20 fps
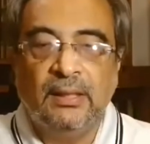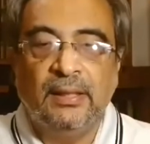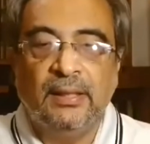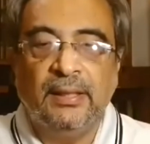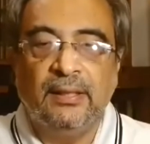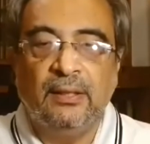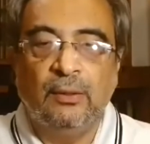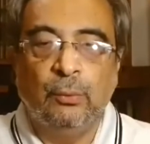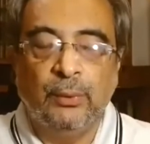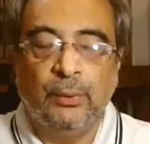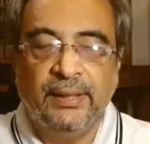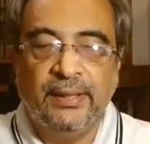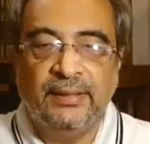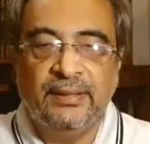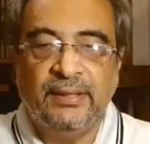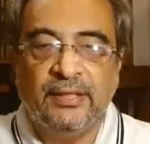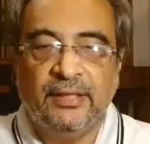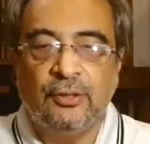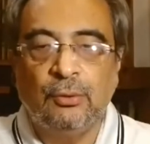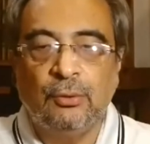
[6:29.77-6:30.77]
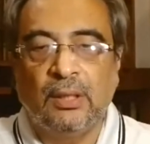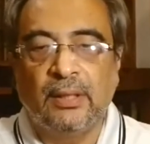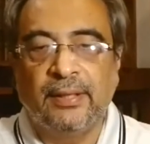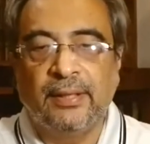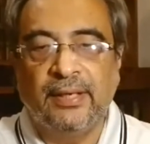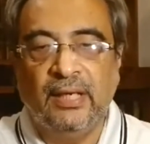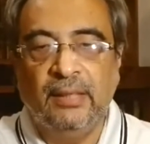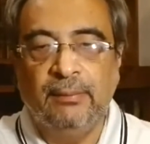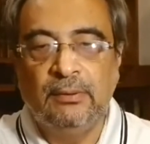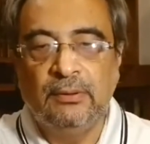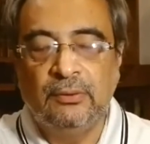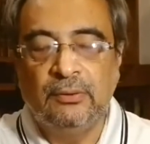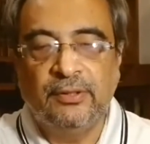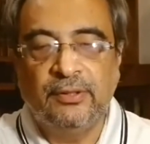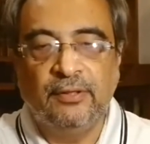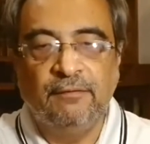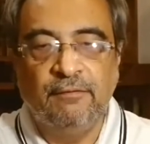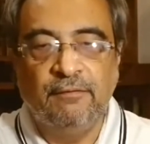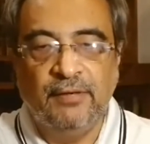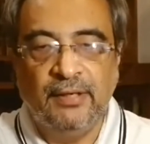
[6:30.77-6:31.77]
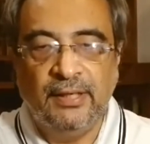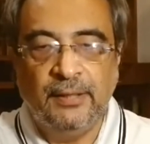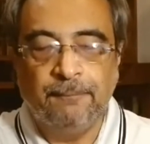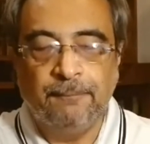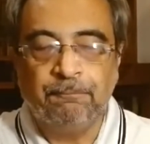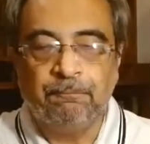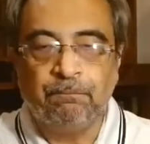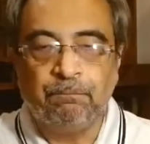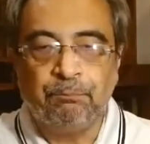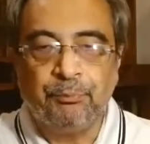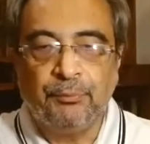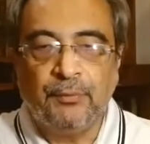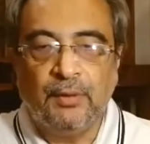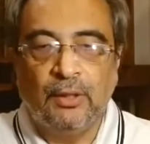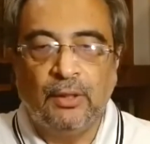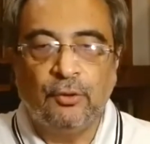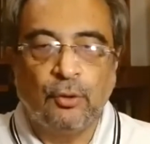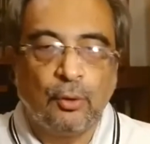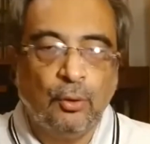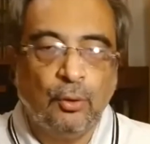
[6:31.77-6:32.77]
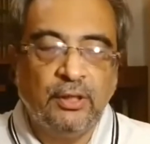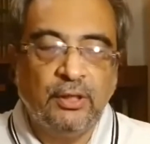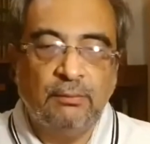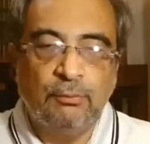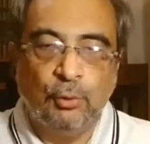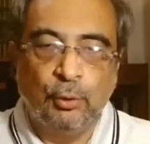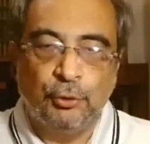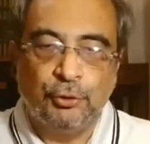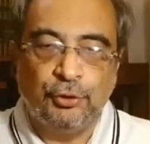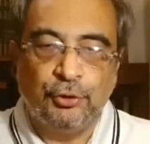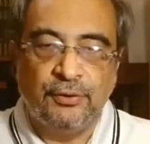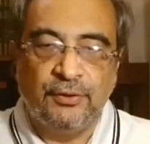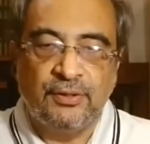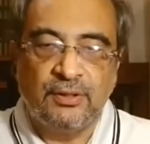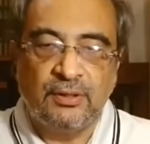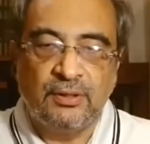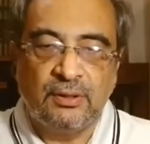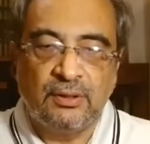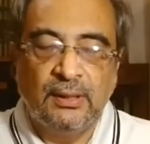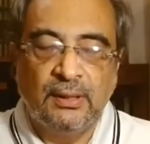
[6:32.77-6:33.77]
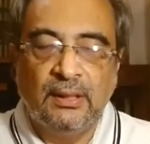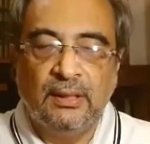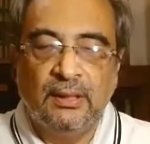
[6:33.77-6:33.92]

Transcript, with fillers: in a way that you are able to convey your own emotions.